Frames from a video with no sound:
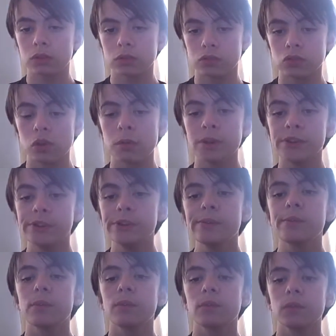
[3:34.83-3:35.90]
Charmander,
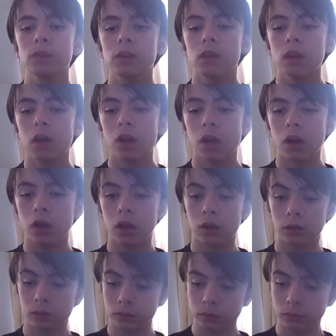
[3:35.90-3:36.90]
um,